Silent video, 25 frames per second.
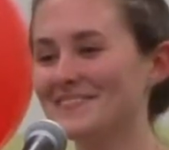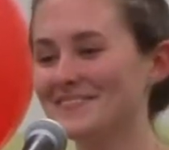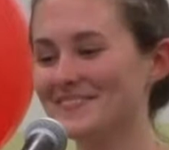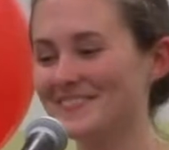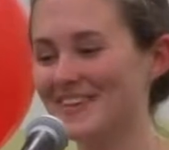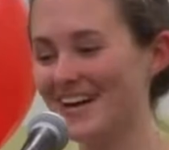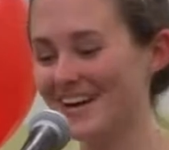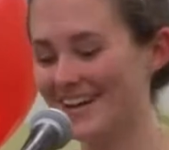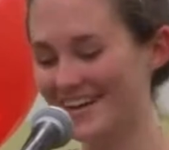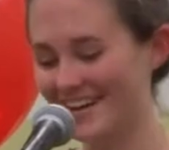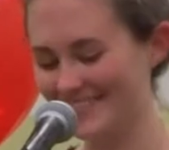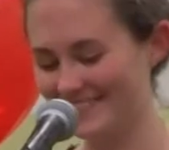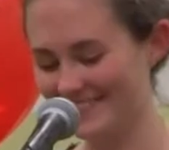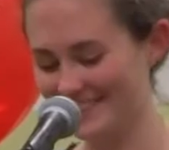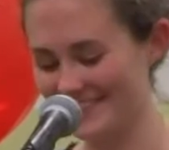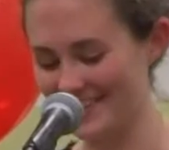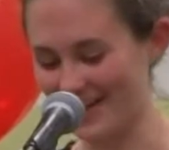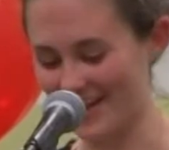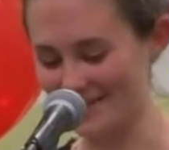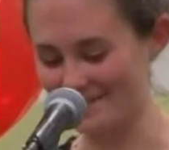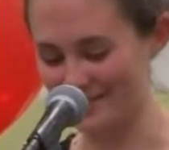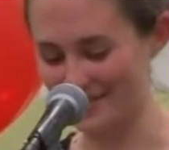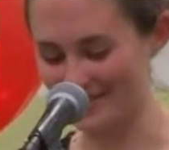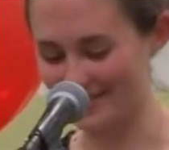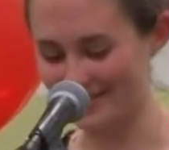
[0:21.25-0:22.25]
My name is
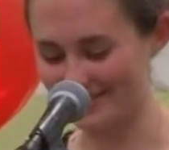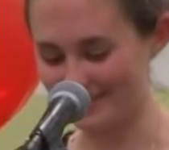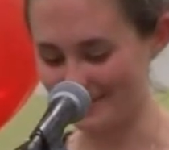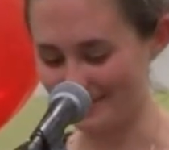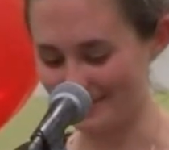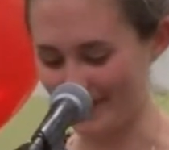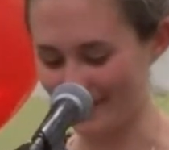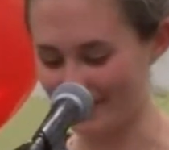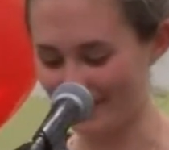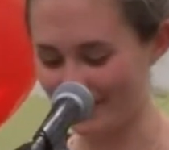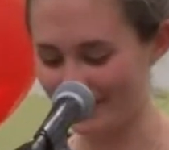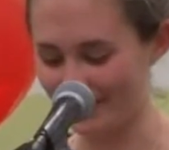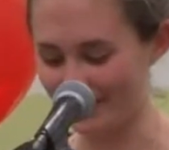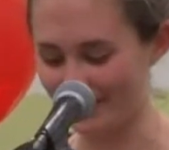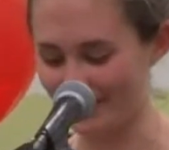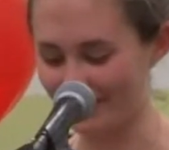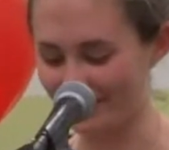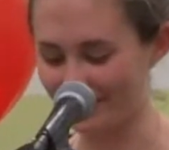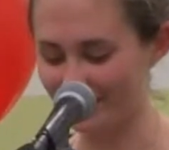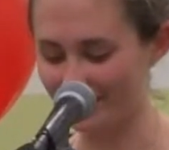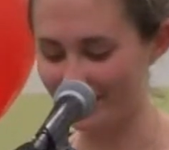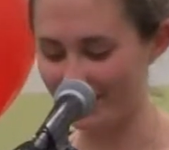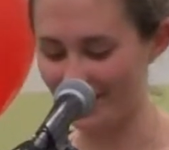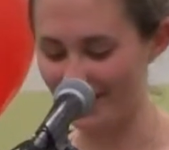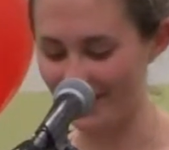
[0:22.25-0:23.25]
Emma, as you probably know,
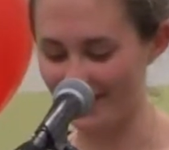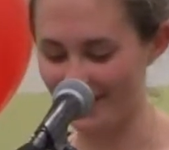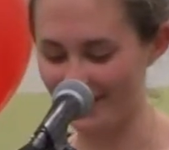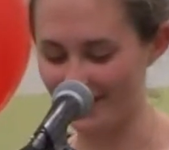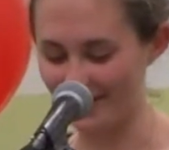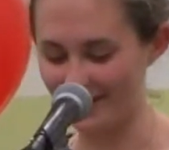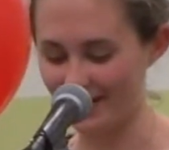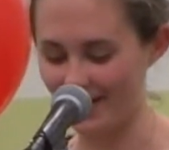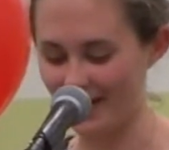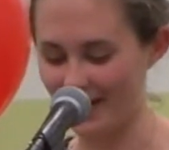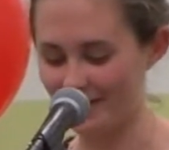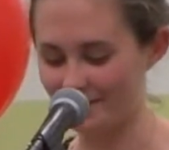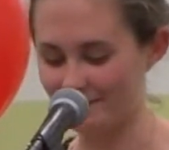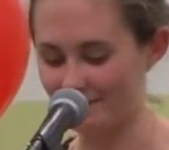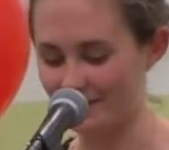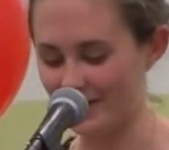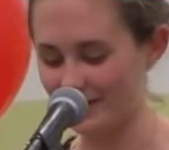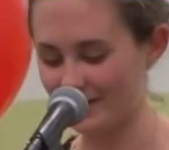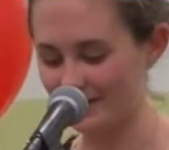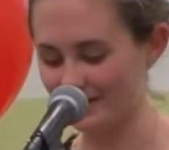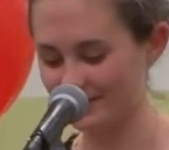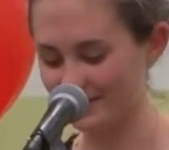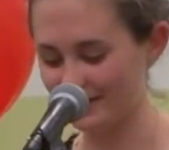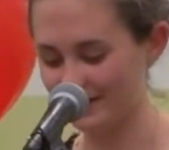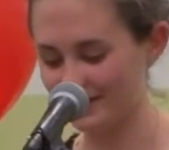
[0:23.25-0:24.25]
and I've been
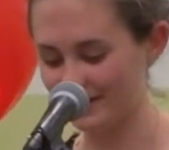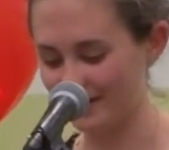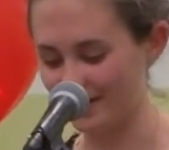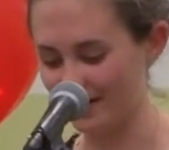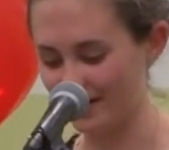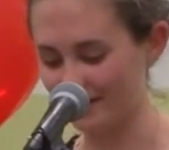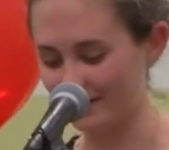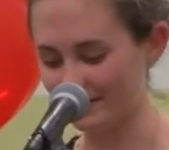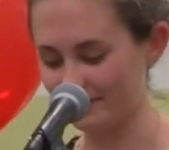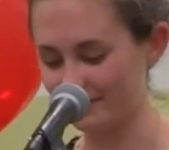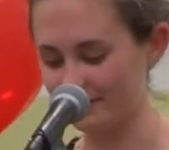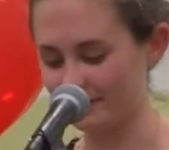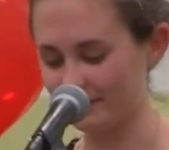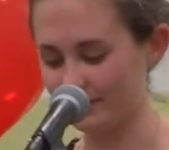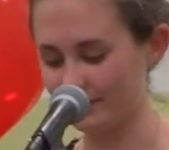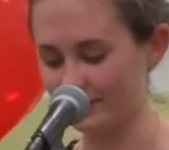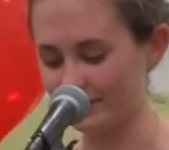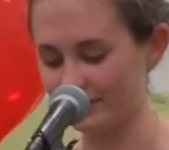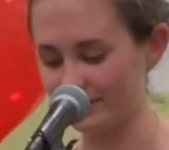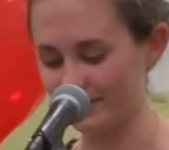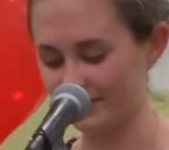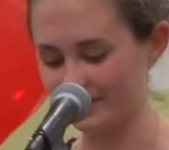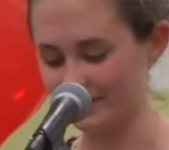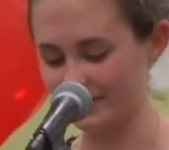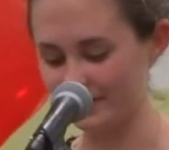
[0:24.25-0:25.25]
at City Garden for
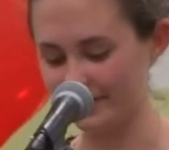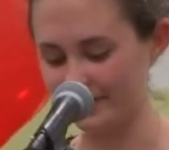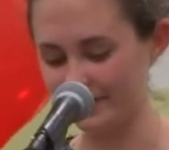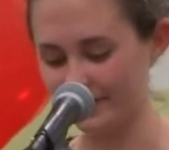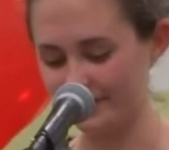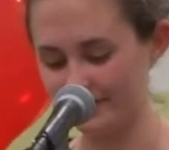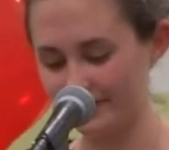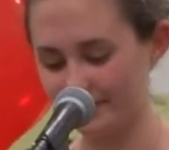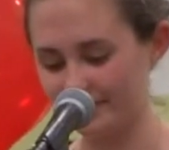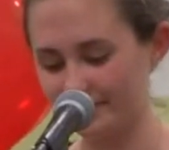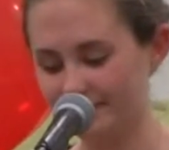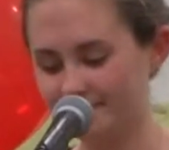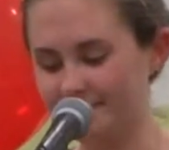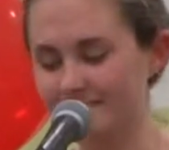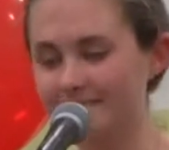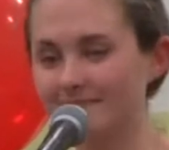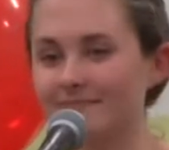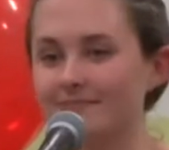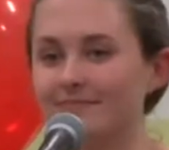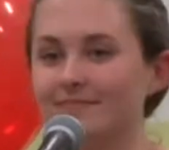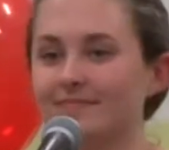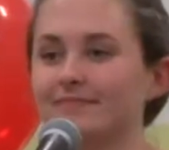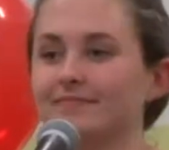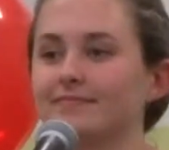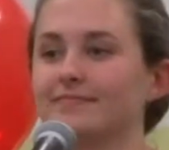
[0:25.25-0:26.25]
6 years.
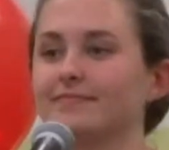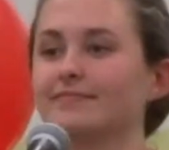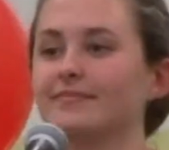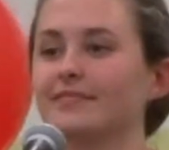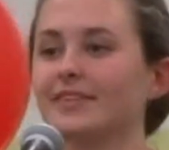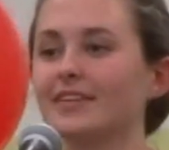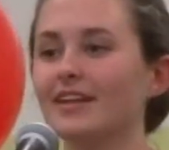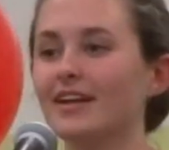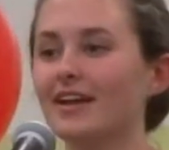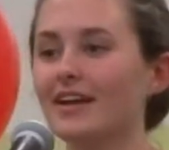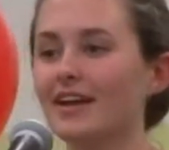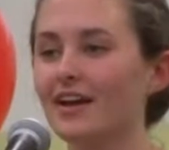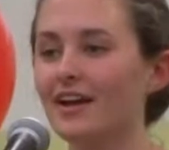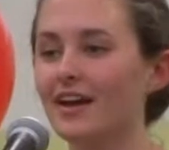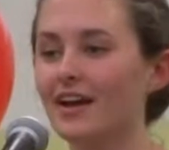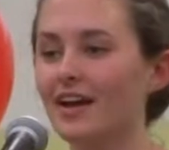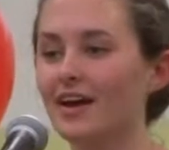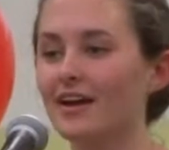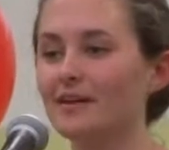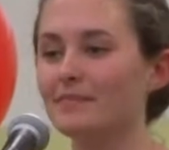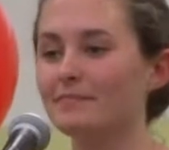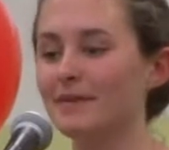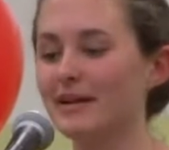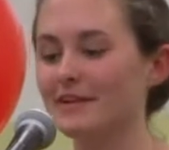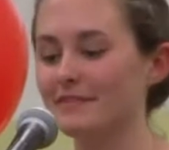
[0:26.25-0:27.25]

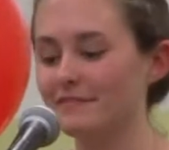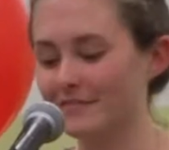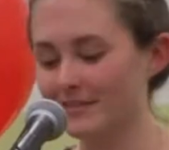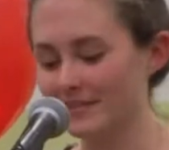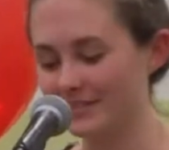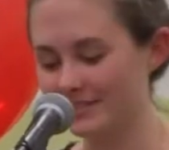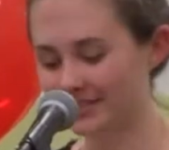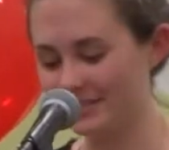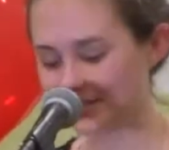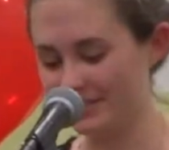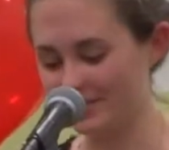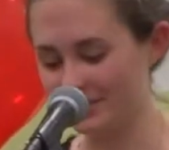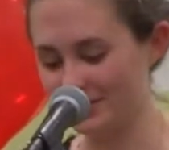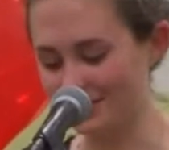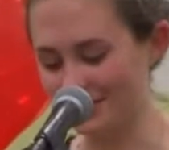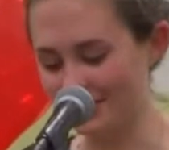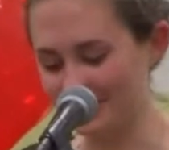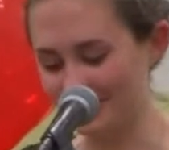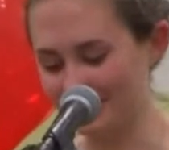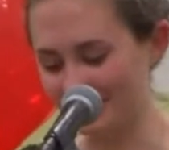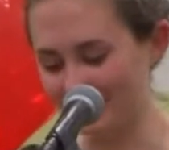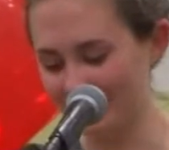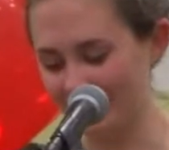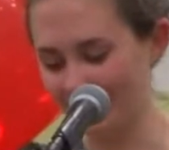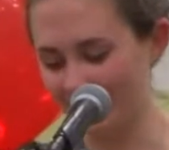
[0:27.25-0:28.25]
My first teacher
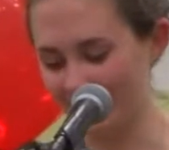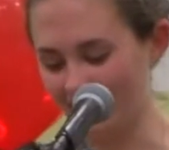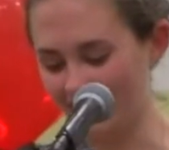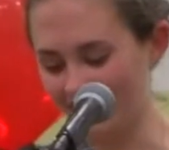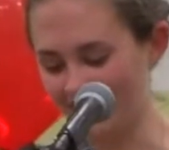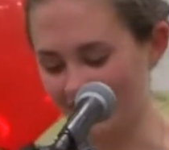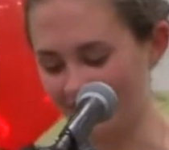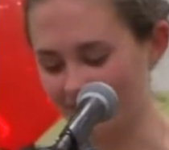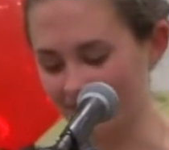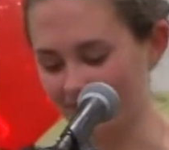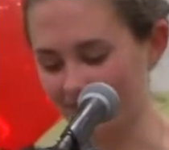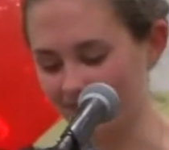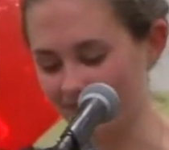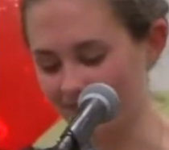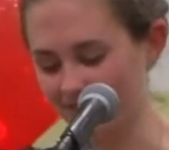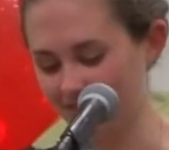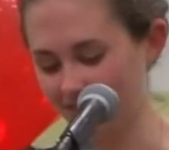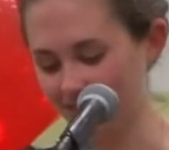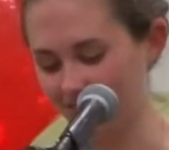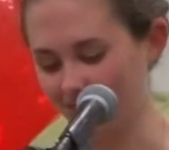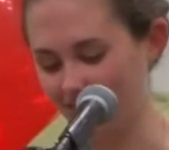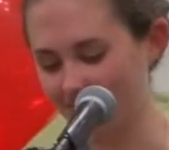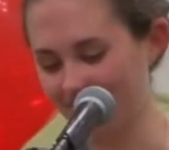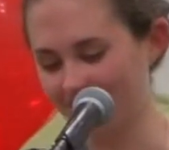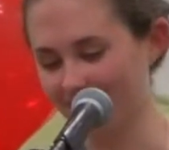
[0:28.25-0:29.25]
at City Garden was the
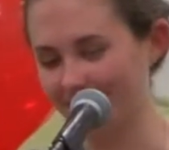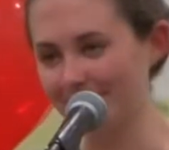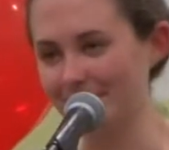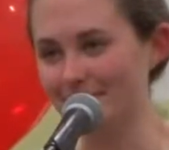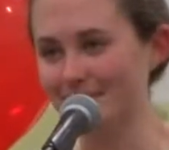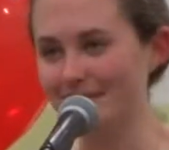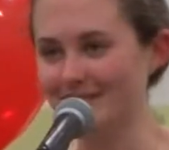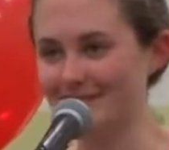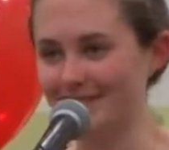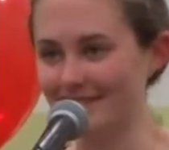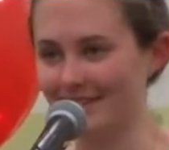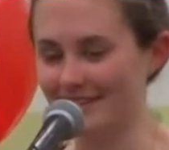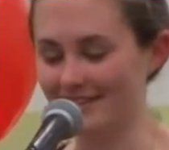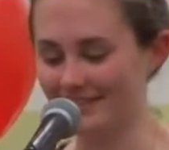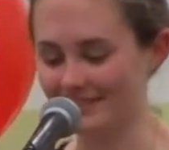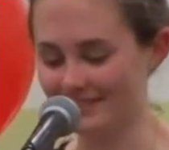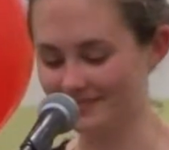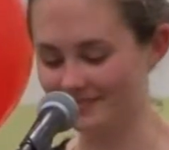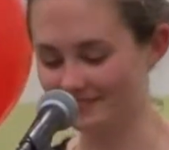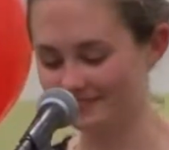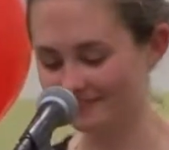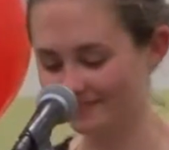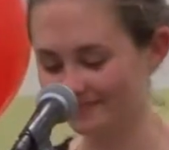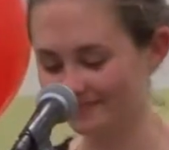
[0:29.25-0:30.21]
lovely Ms. Ann.